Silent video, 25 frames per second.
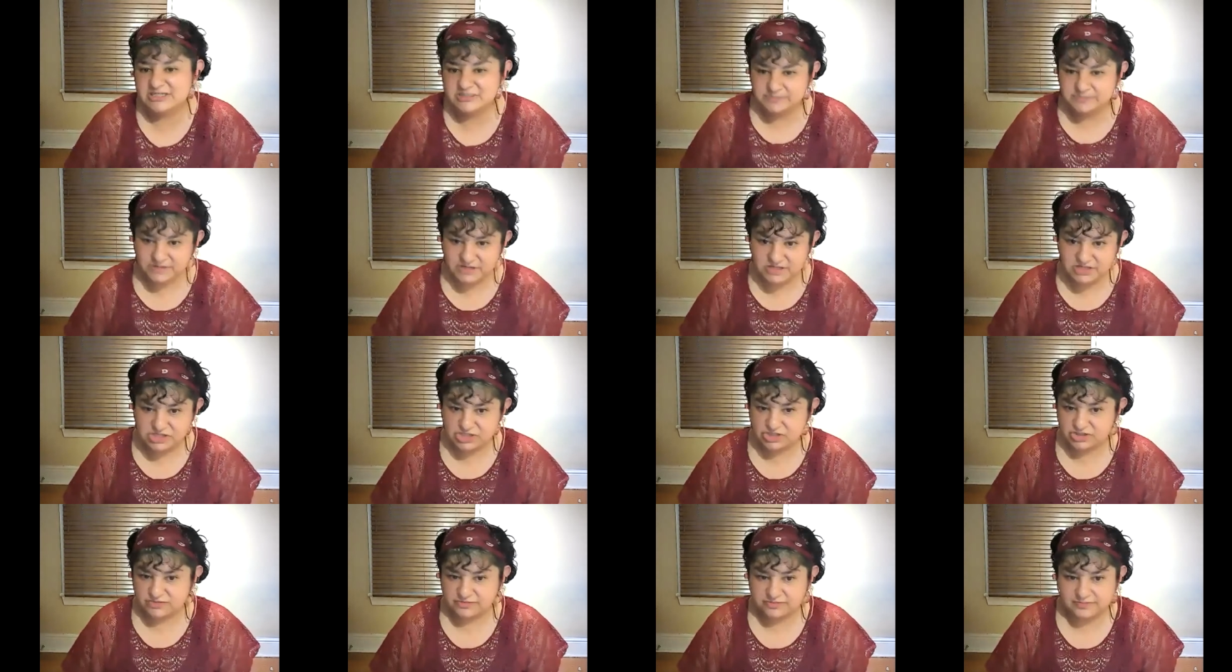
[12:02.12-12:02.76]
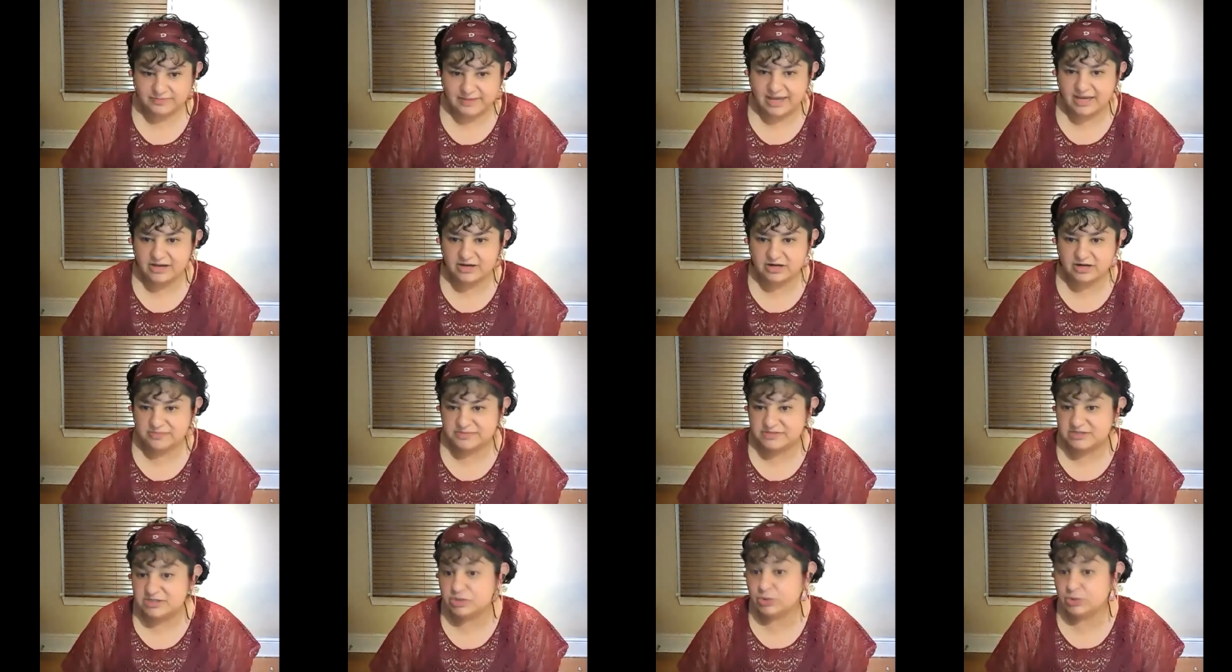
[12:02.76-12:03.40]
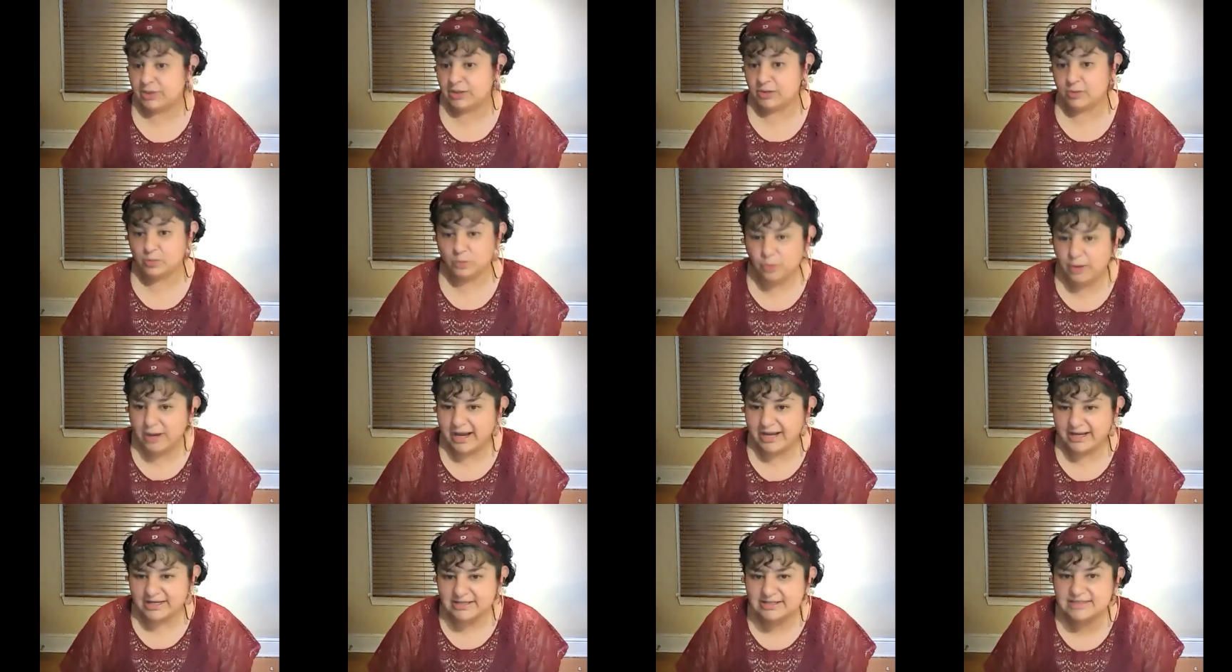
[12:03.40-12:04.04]
species of microbe is doing
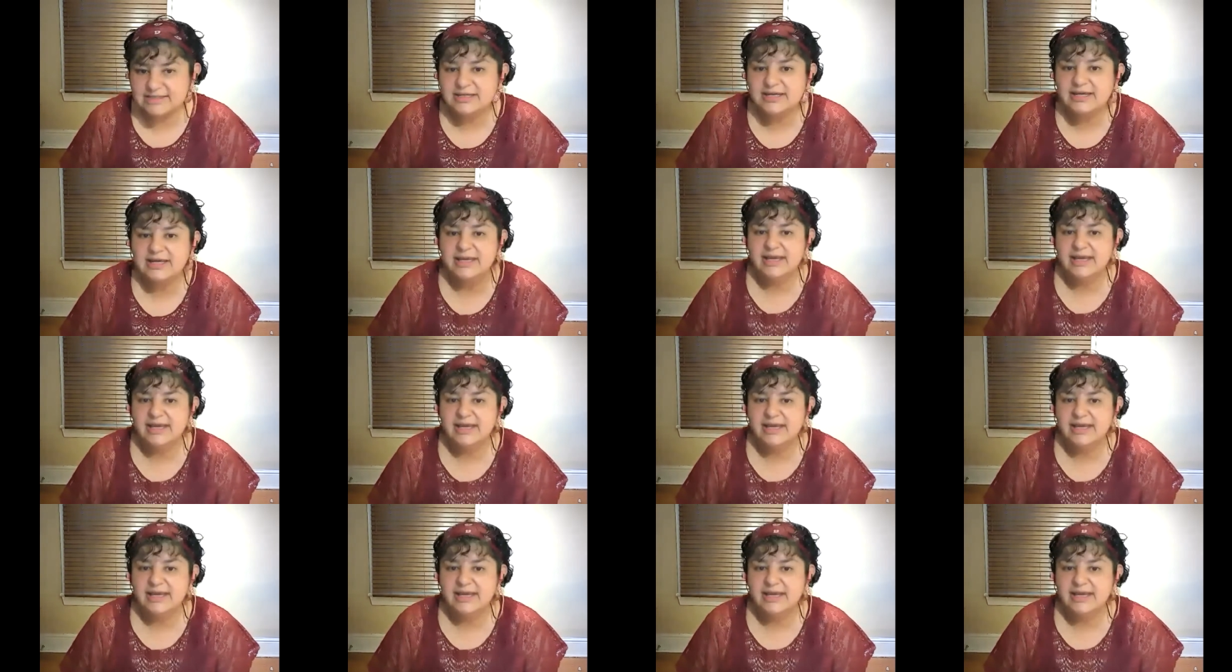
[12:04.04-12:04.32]
what,